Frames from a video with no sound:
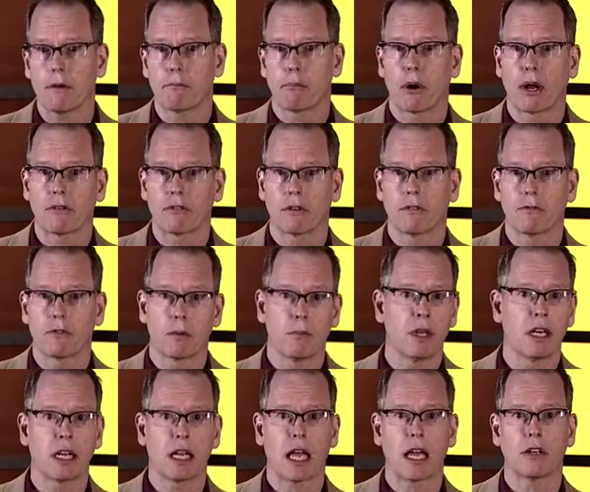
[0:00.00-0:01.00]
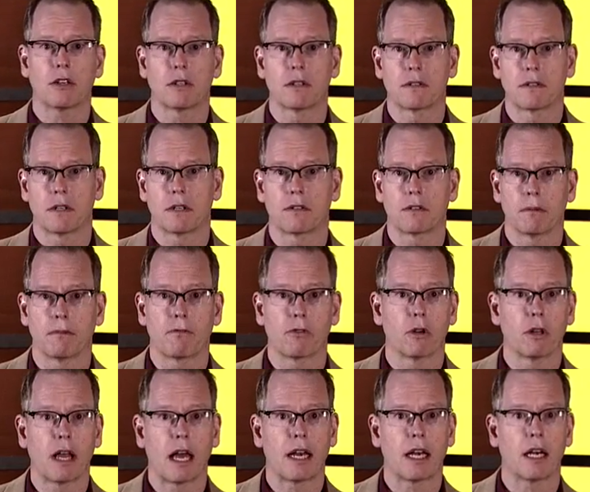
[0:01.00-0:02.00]
impressive communication system
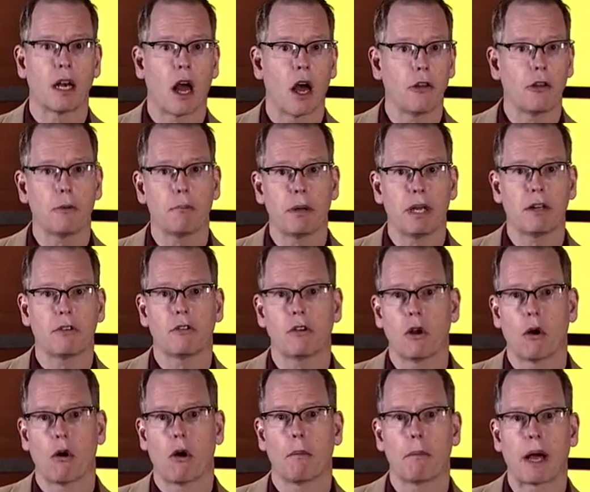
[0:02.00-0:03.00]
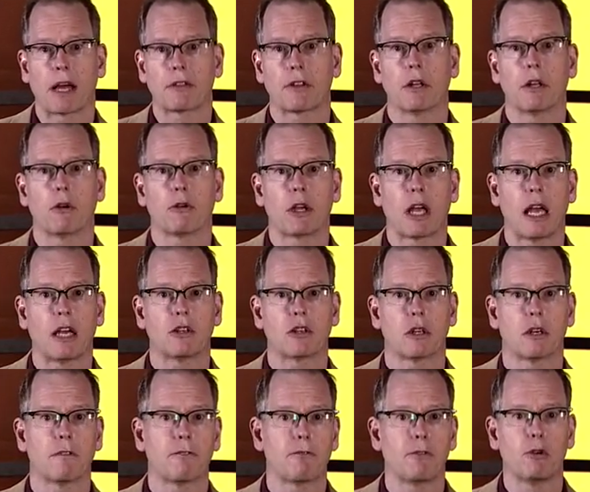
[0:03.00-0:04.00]
for letting other bees know about the
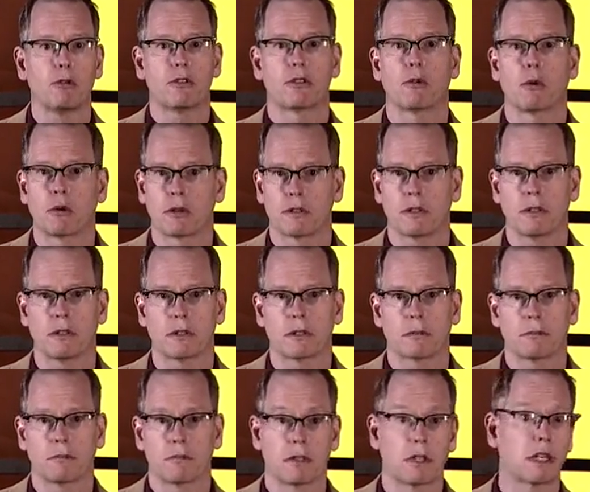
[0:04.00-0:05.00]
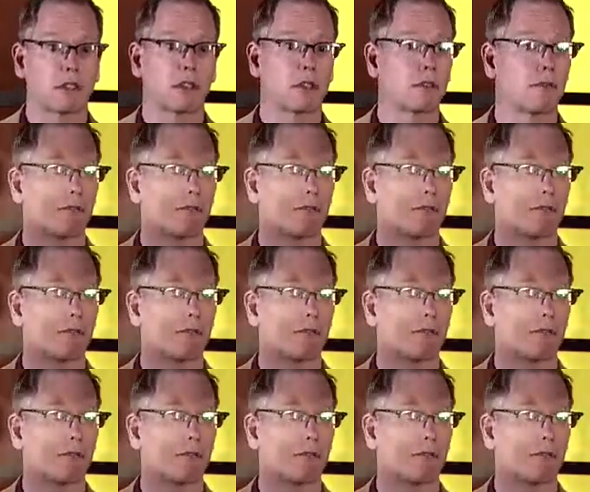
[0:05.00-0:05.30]
location of food sources, such as